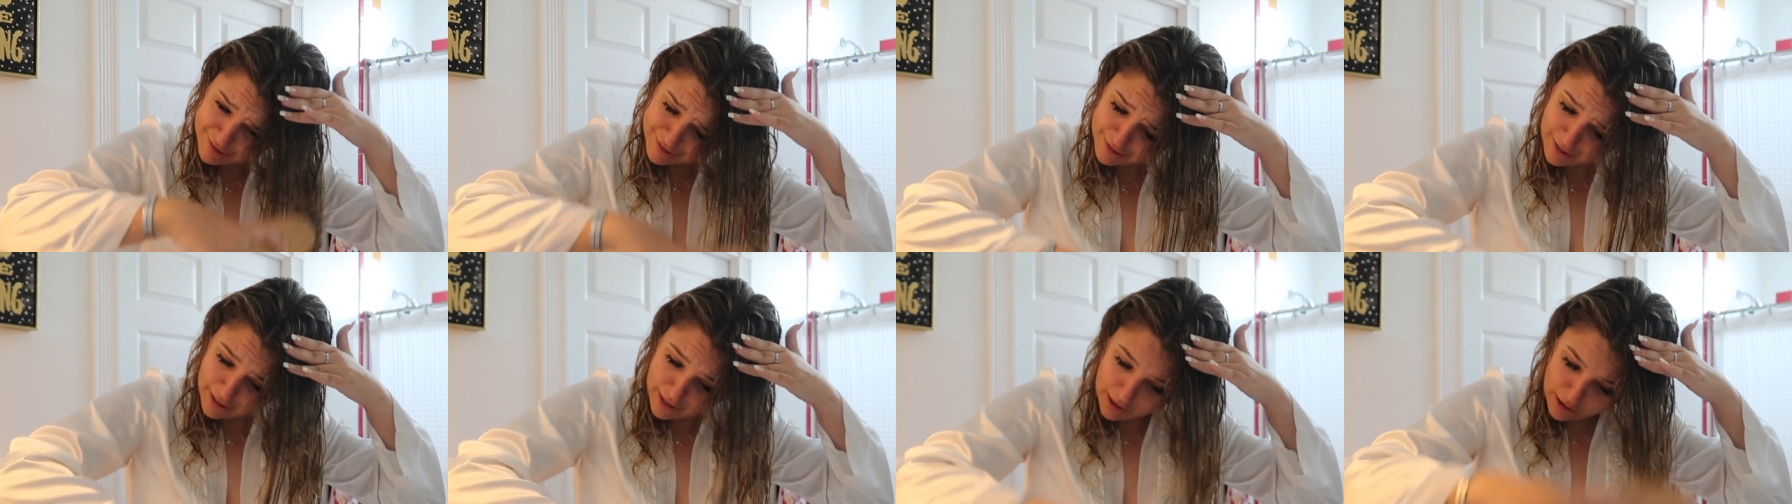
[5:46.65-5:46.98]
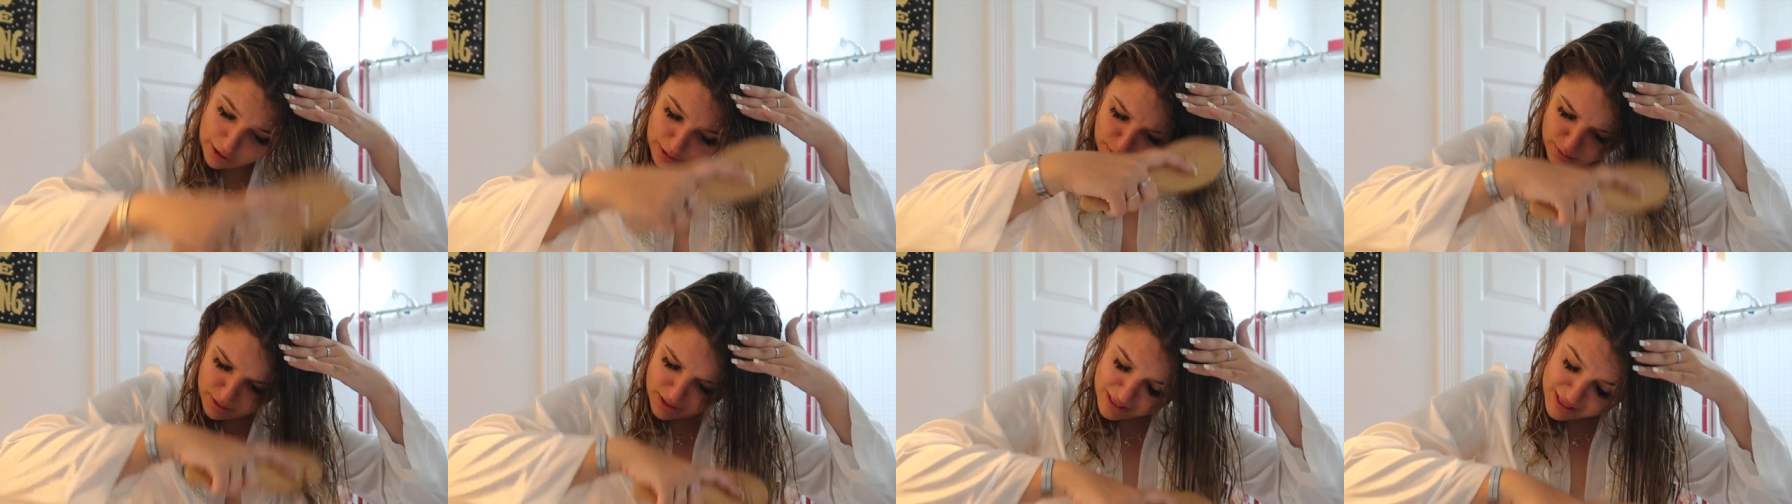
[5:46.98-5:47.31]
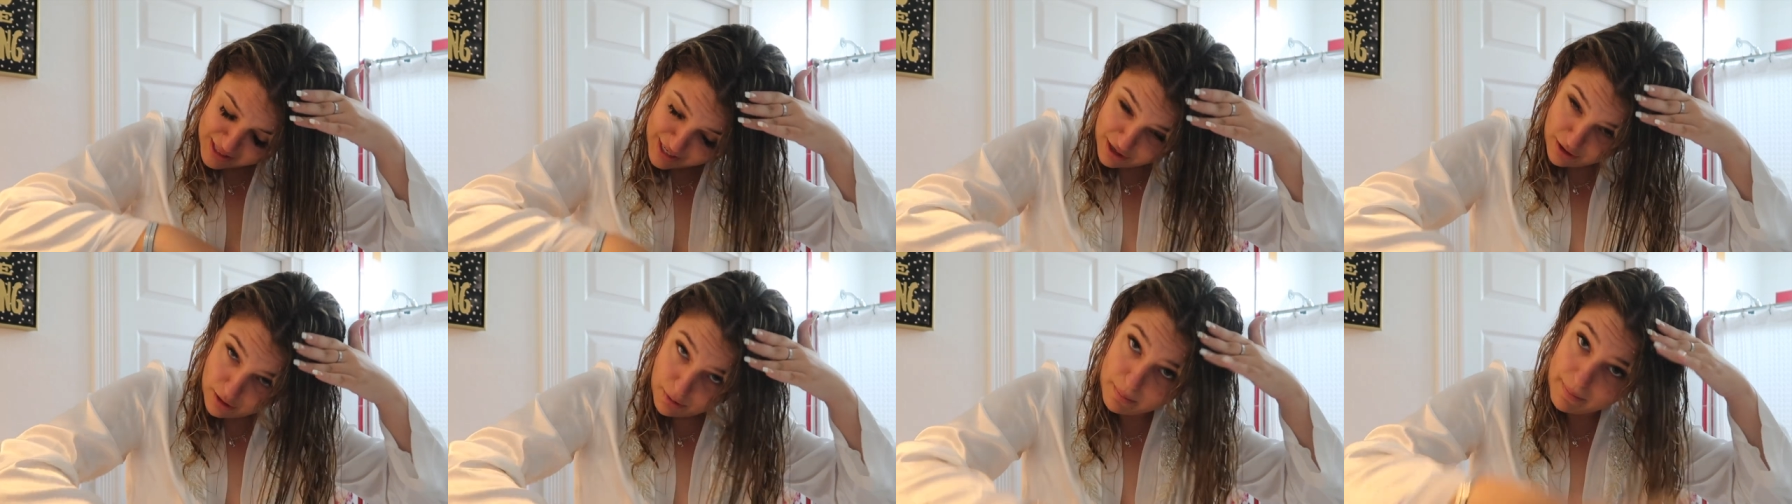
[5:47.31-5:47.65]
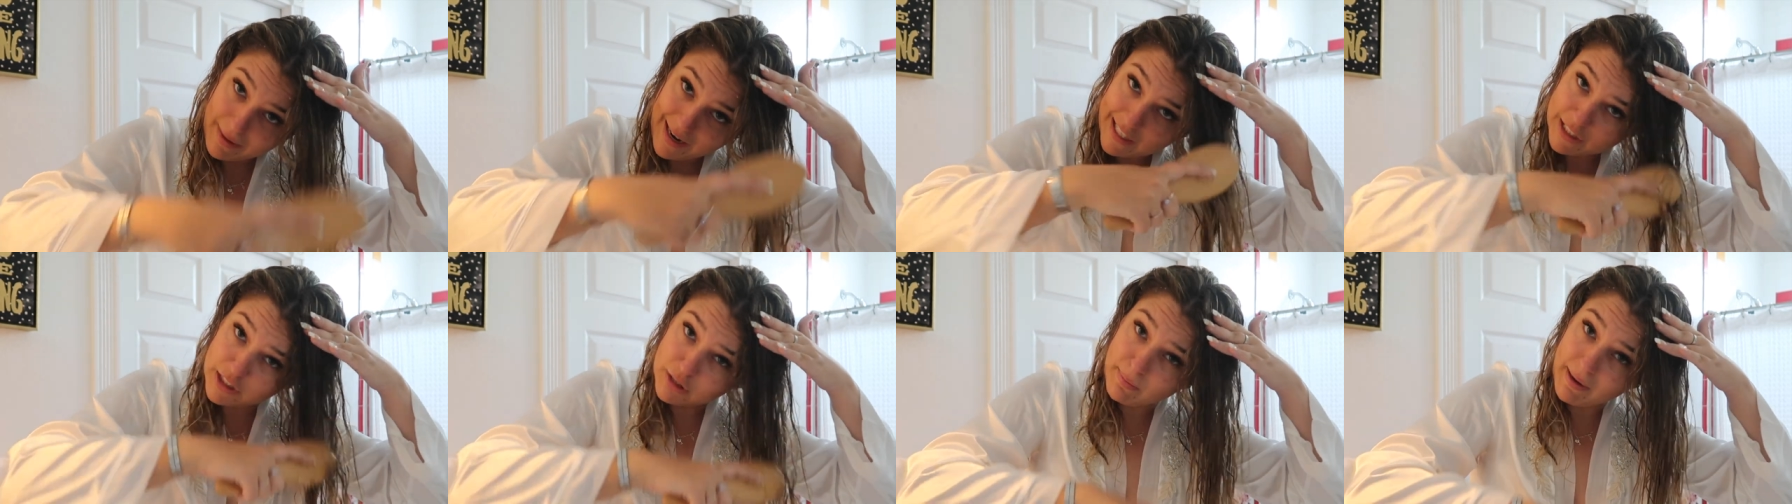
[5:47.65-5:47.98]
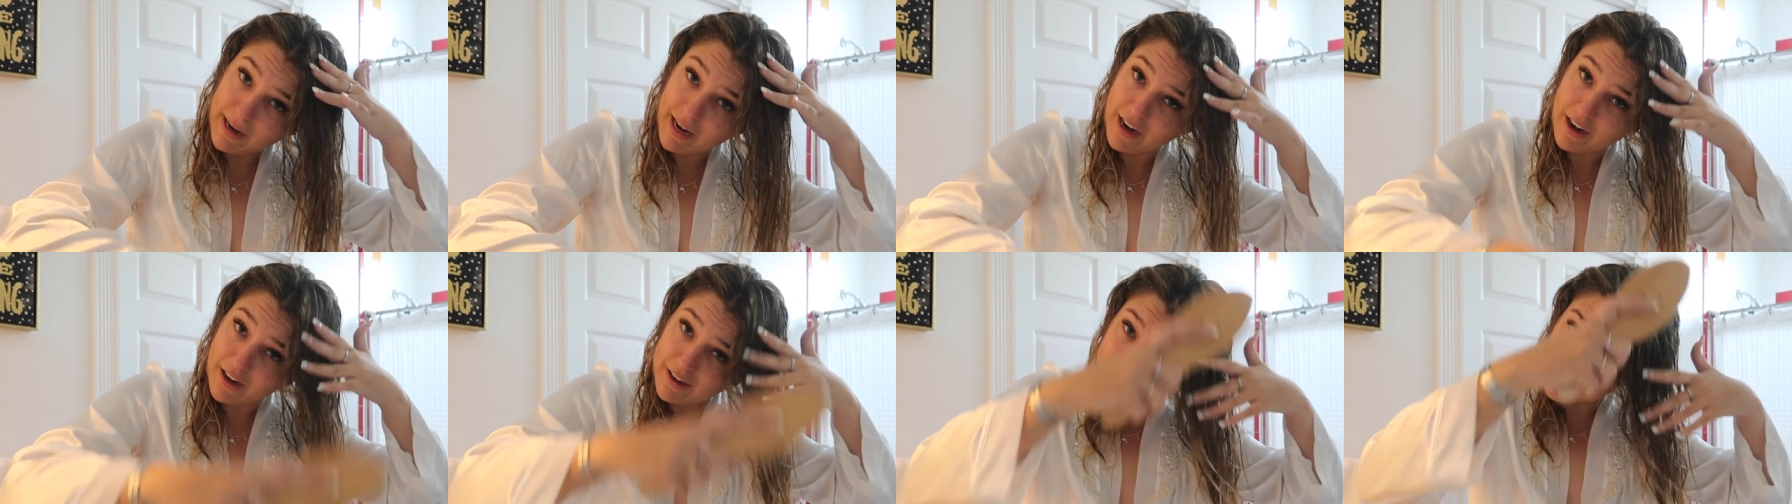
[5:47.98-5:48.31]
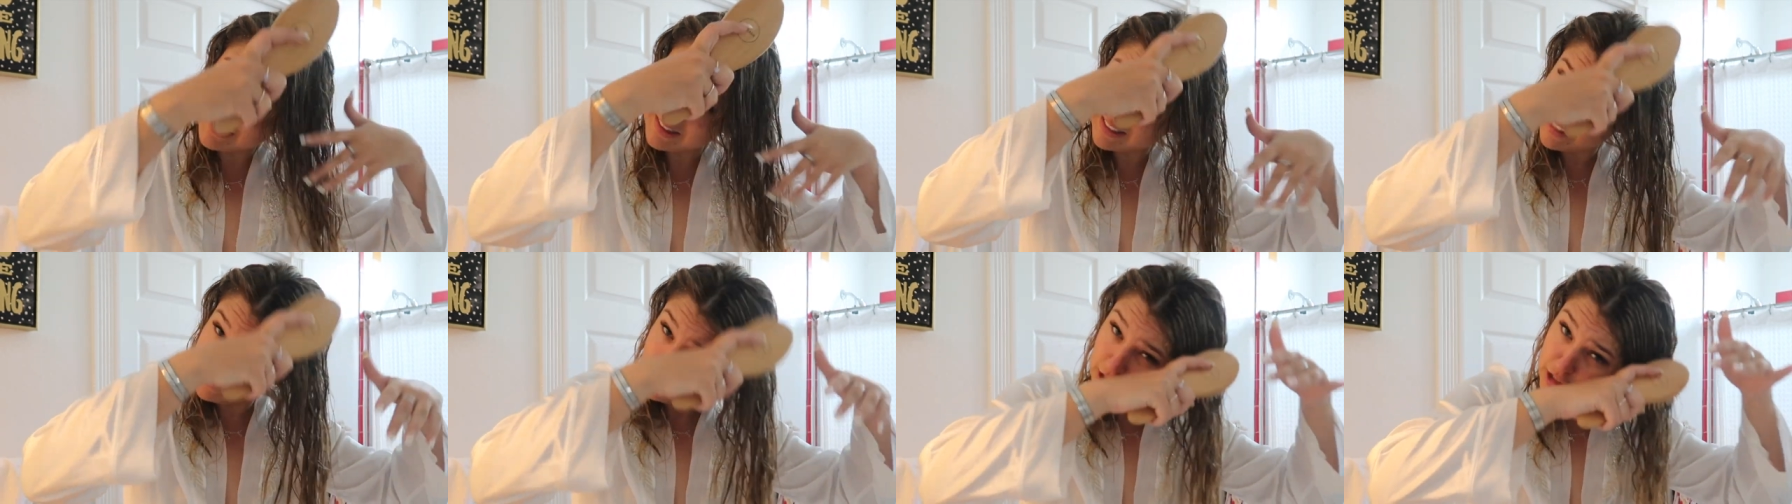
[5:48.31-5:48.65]
so they don't match my hair
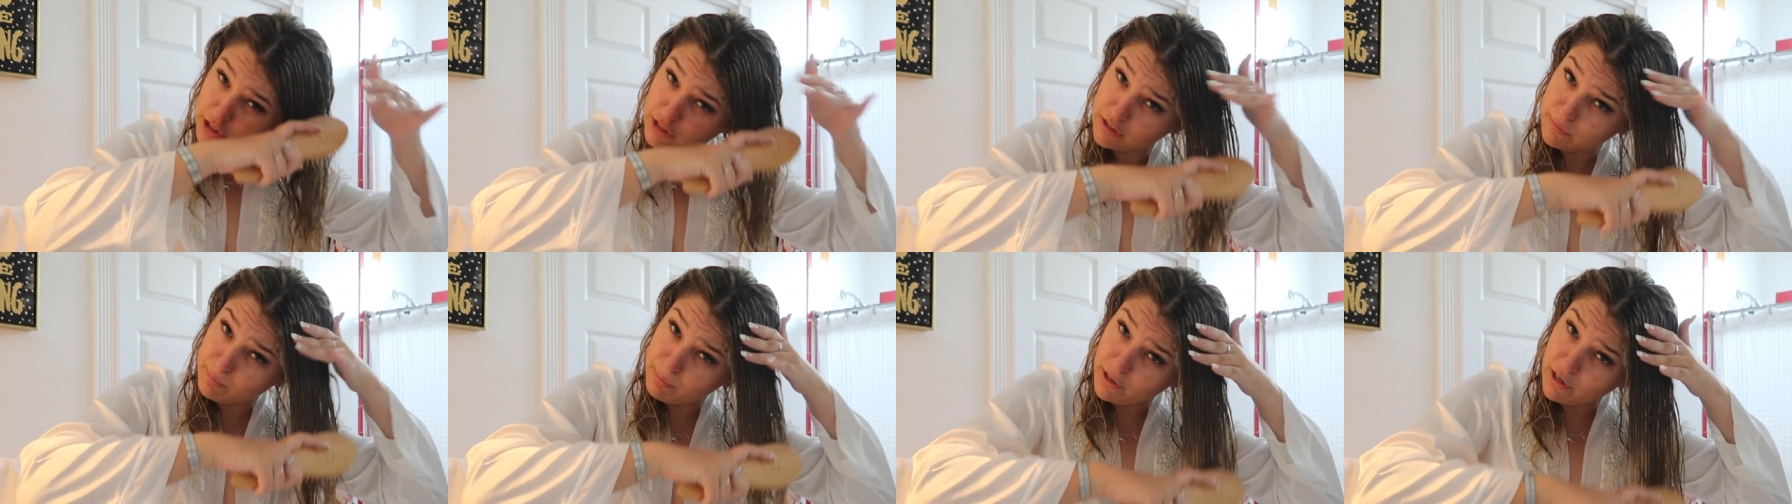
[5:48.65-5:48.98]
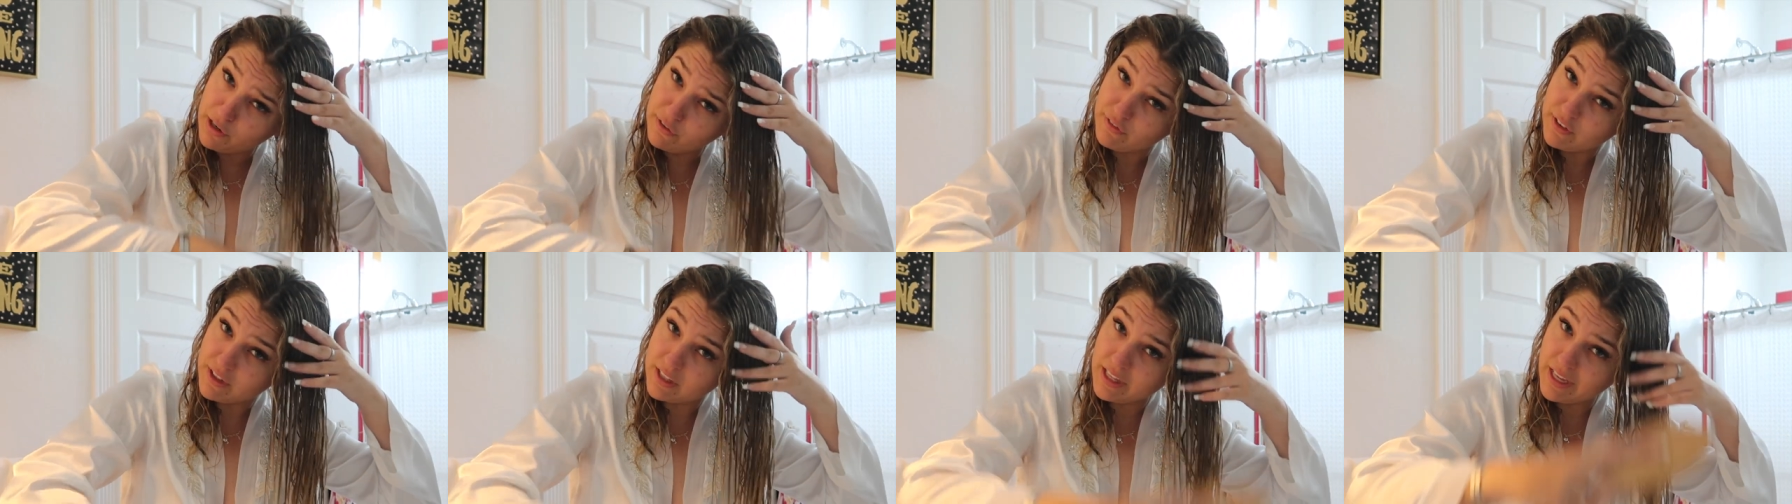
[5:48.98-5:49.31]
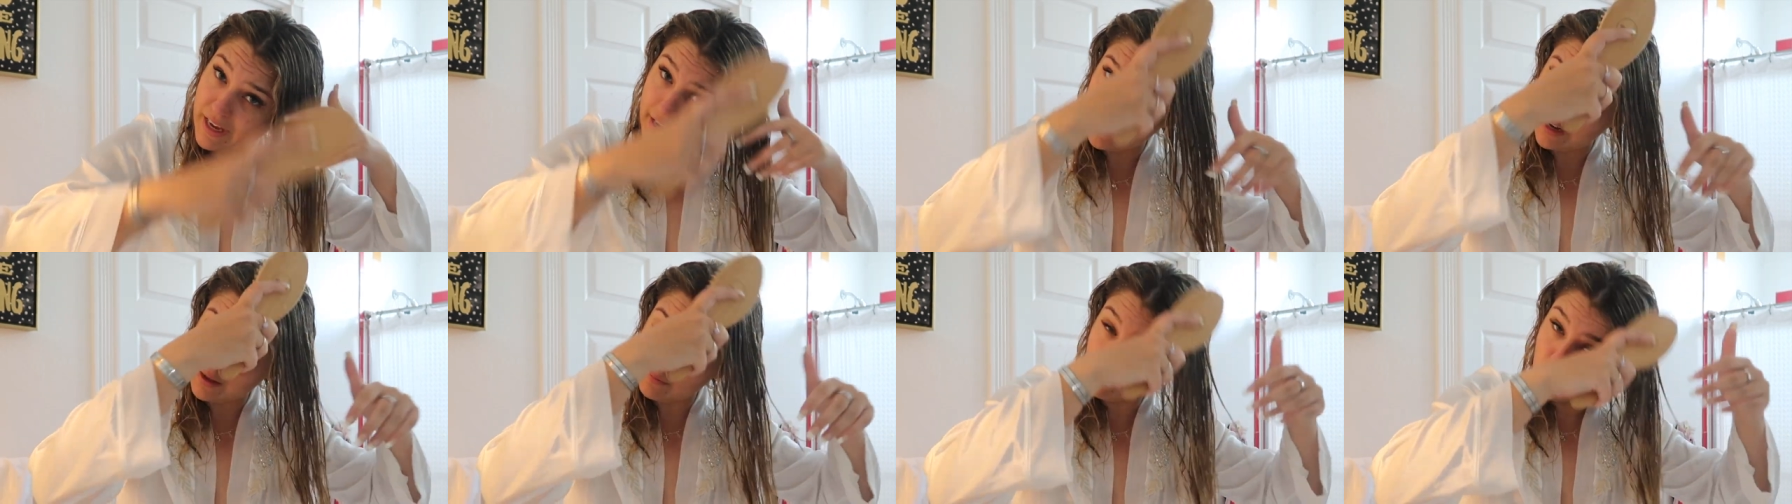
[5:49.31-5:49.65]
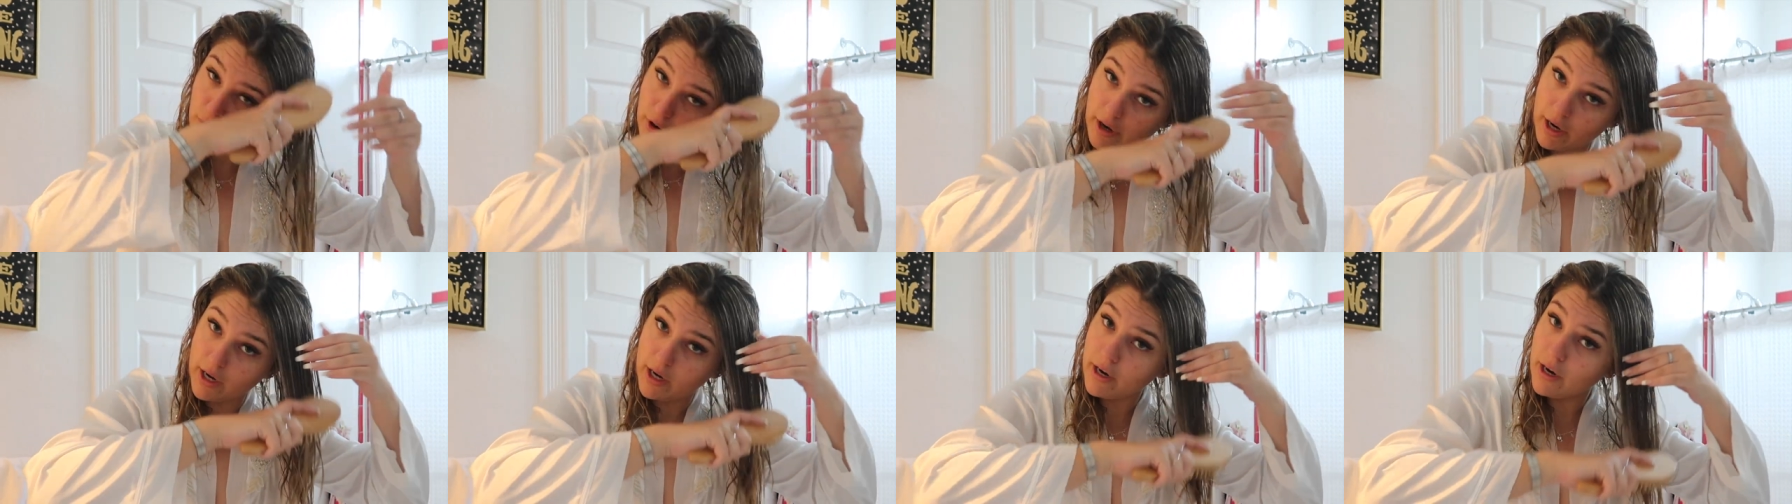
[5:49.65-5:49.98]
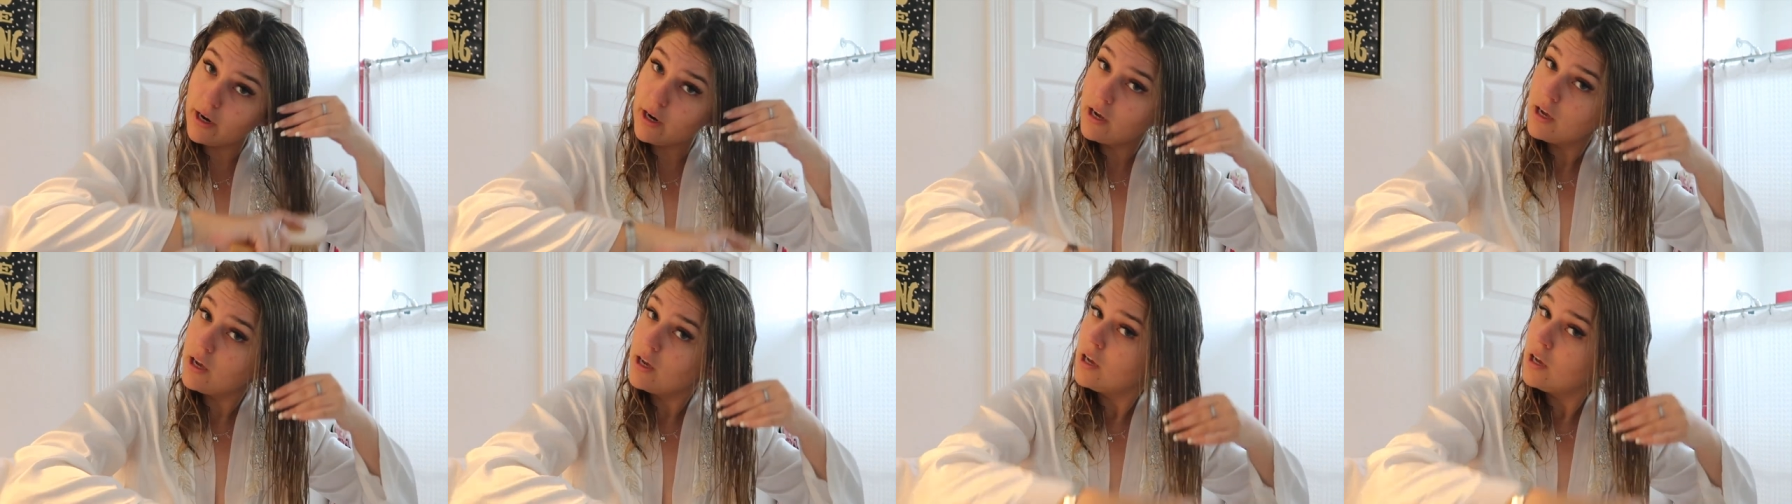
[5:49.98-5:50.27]
extensions perfectly anymore.